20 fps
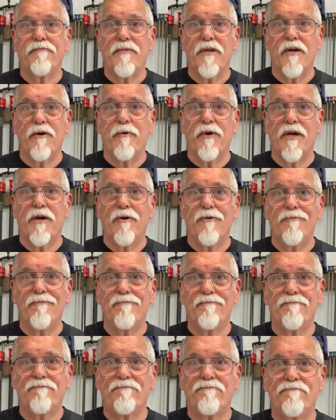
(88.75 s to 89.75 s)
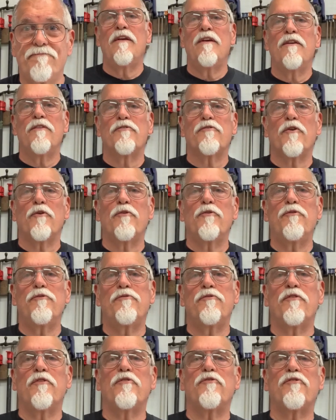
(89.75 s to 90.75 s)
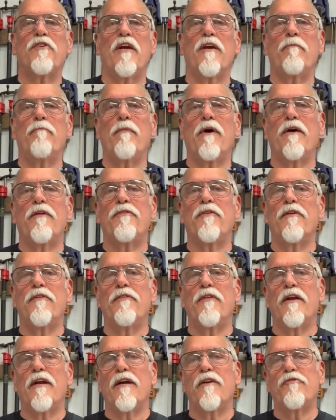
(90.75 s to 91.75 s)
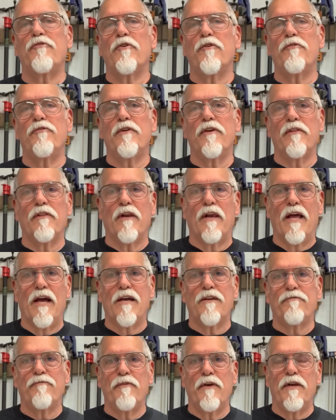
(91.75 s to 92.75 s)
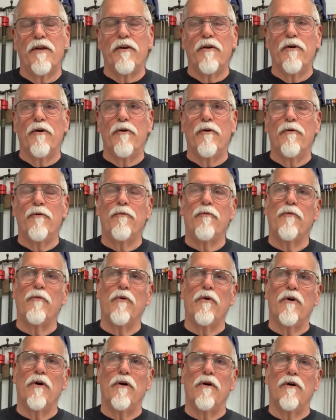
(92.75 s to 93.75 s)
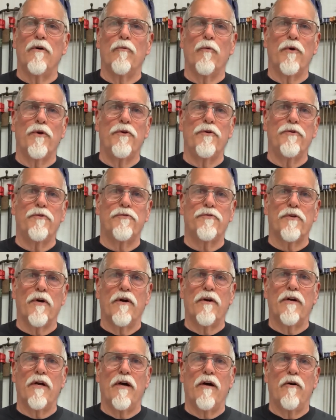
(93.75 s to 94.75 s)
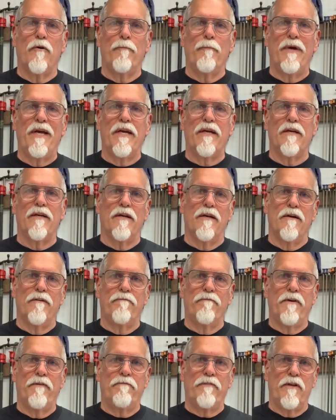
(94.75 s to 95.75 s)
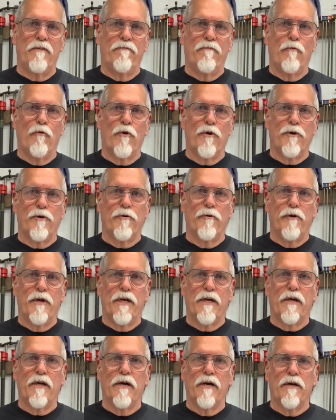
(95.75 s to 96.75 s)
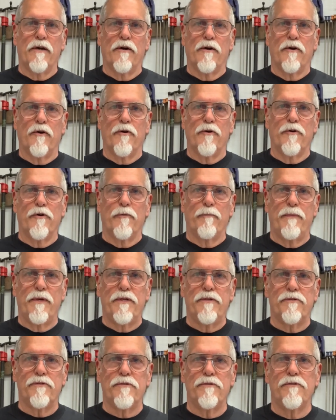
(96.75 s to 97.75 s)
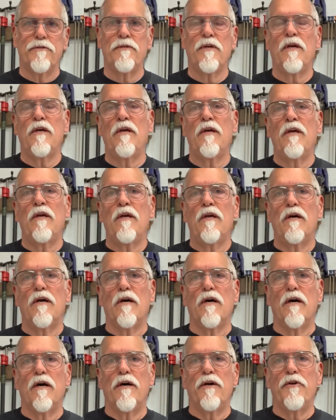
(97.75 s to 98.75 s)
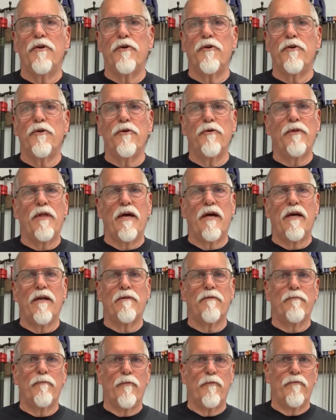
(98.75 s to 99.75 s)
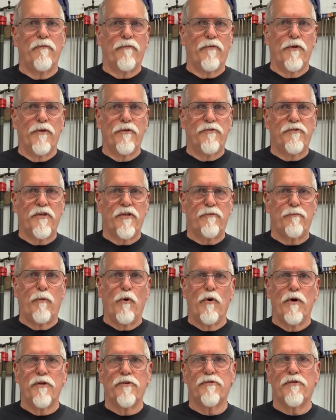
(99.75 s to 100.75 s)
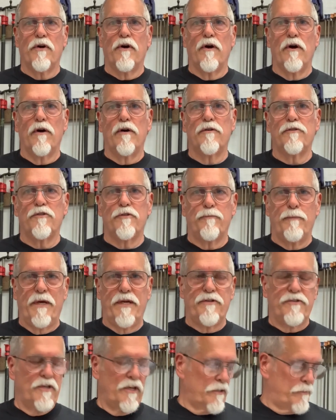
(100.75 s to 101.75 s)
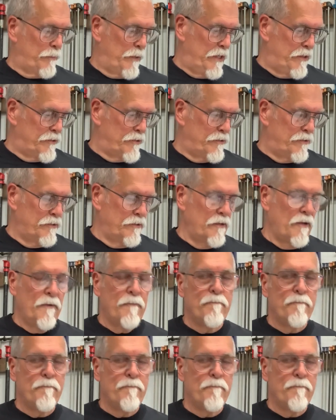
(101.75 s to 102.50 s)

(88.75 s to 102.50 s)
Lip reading: Here we go. So using the same method that I showed you in the last video, where you start out making a 54 degree cut on all your pieces, you can do that for the 6-point star. Just make 6 pieces.